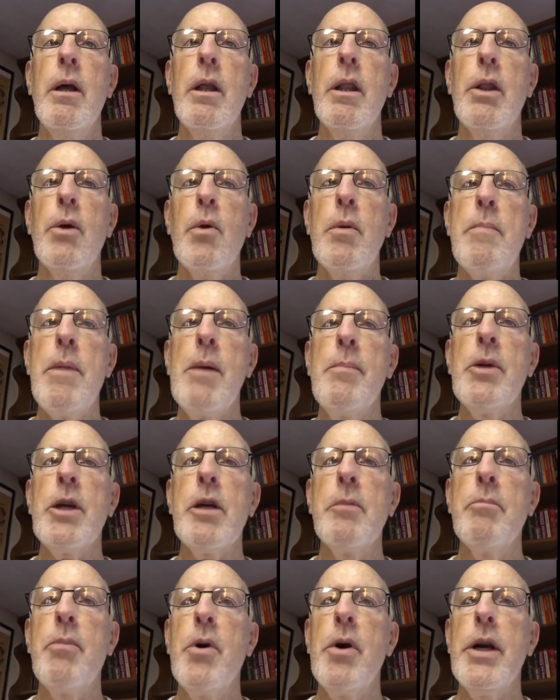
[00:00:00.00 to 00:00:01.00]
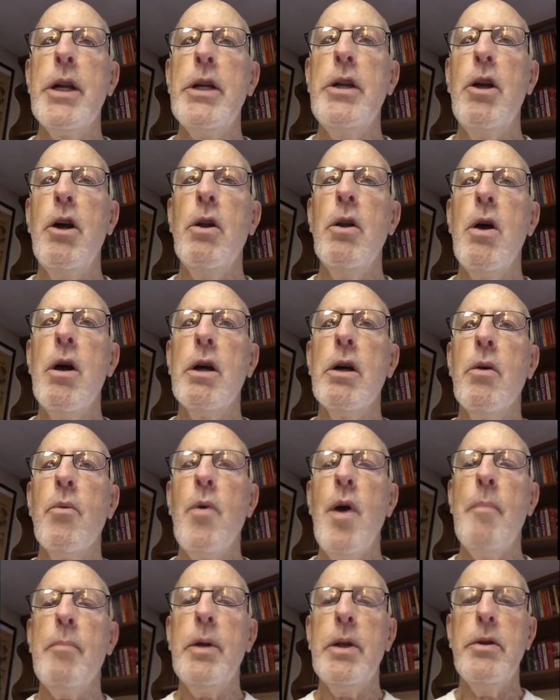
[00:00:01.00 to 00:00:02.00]
The Republican Party no longer
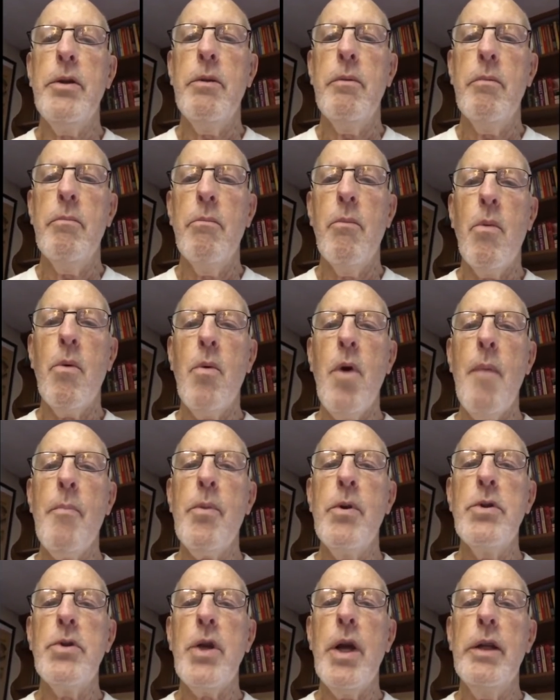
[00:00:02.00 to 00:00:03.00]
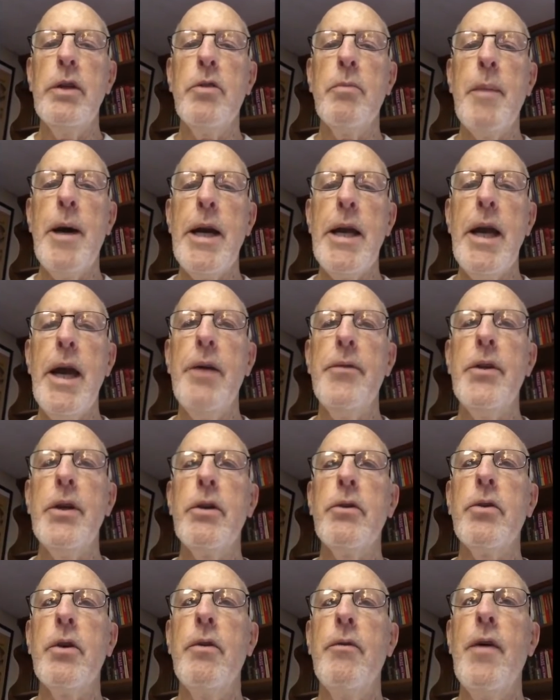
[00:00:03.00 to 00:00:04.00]
represents my
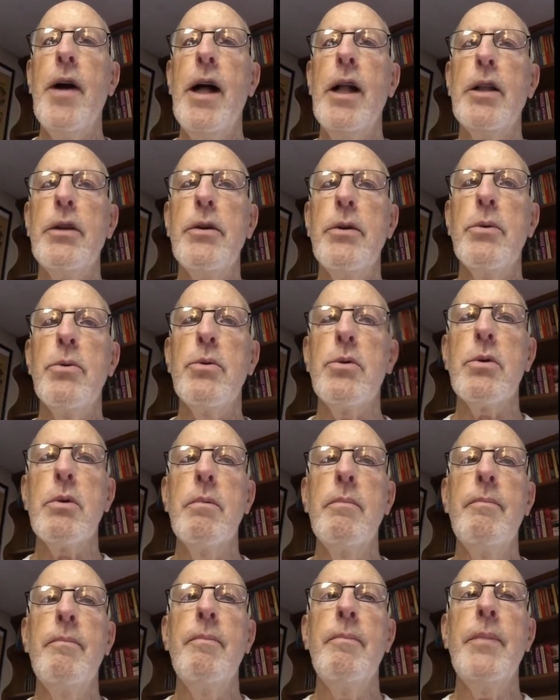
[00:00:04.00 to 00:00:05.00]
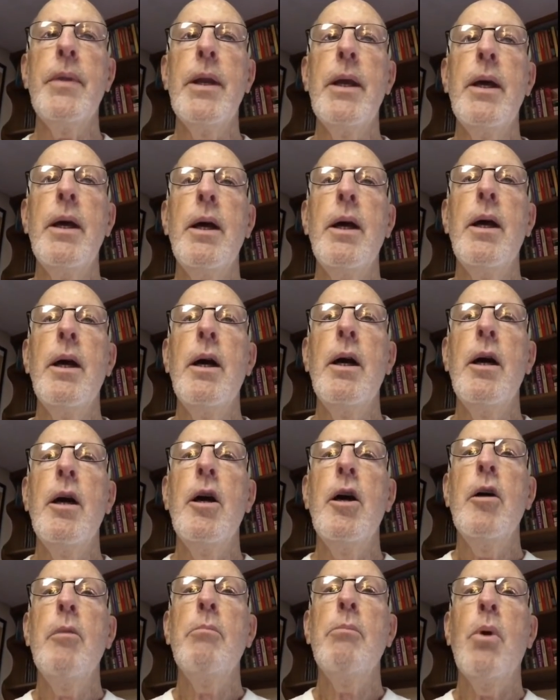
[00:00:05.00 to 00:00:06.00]
ethics and values.
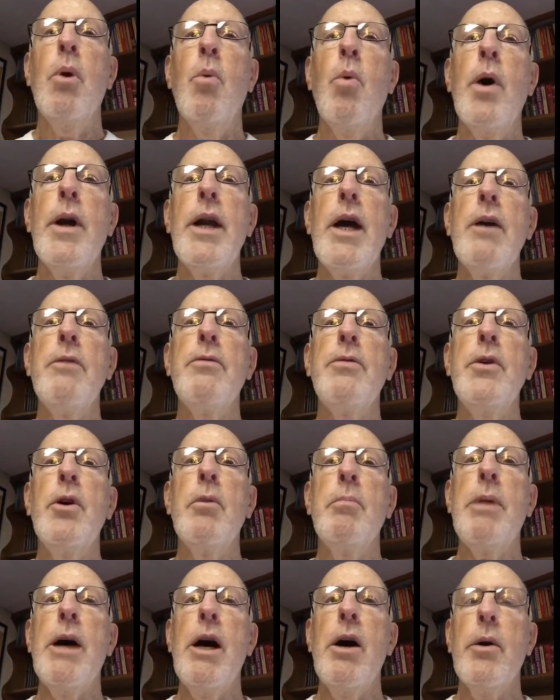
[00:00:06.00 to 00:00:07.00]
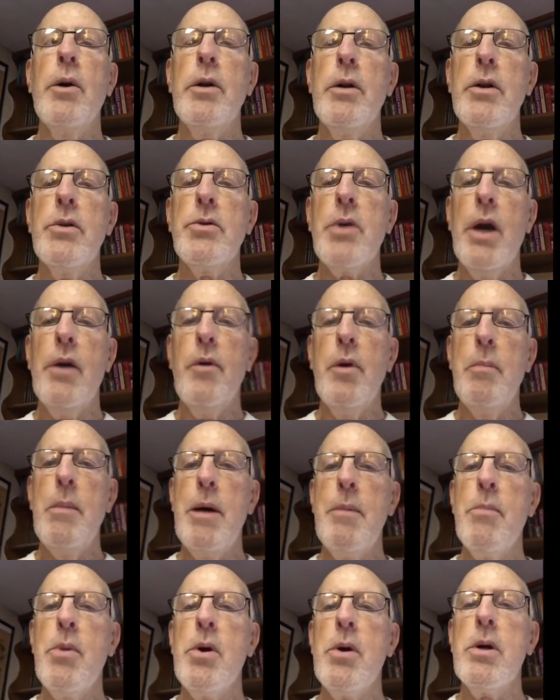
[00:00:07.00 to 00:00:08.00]
But when I feel powerless, I
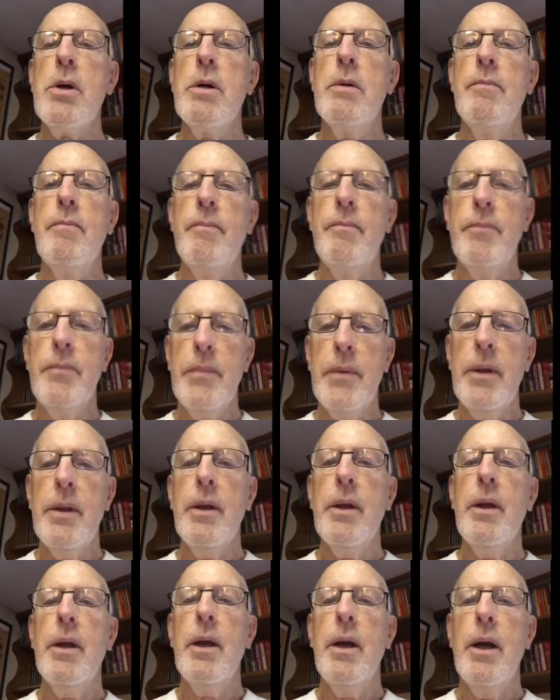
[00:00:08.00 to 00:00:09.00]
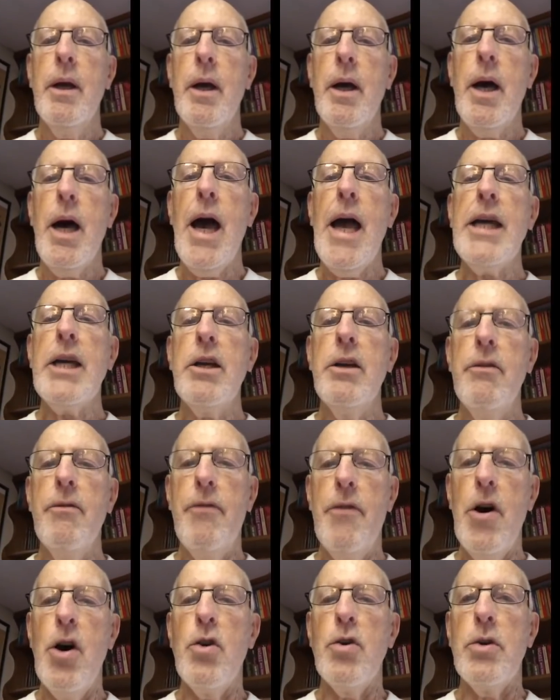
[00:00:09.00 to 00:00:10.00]
remember I can
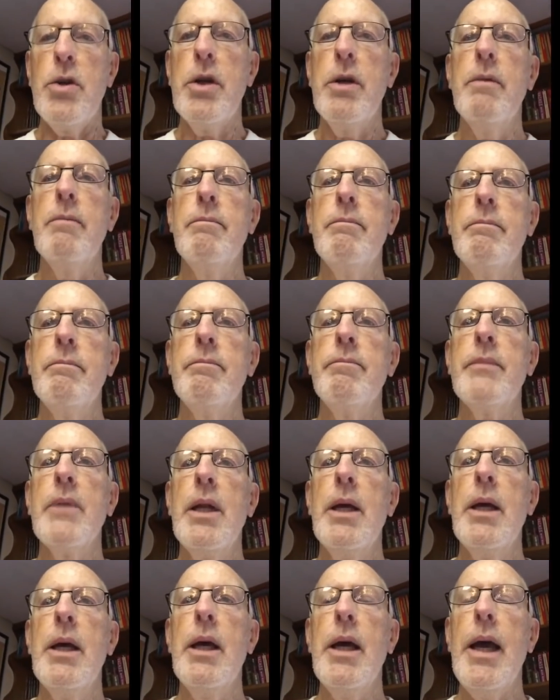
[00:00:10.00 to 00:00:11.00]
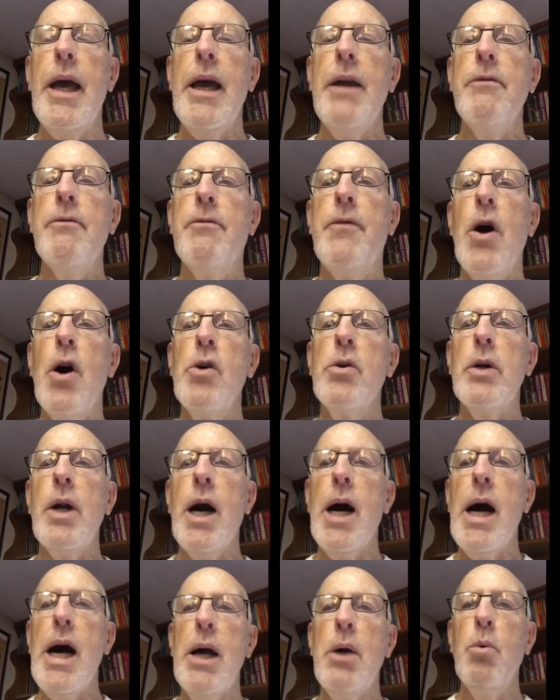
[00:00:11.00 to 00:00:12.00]
vote, and vote
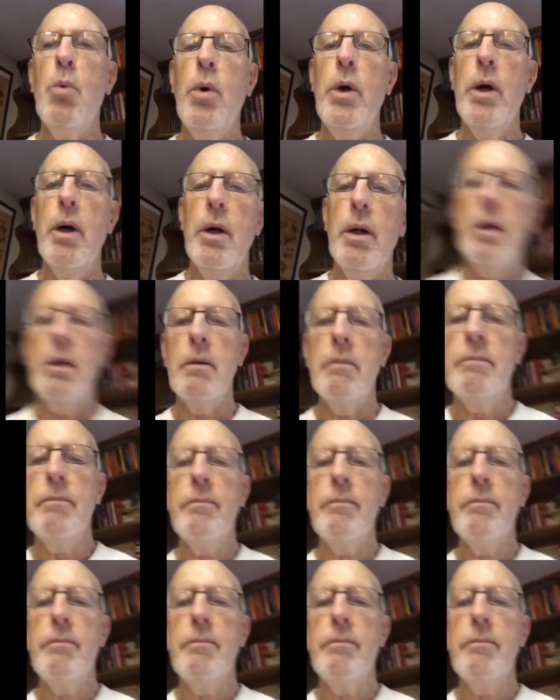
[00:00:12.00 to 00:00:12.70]
I will.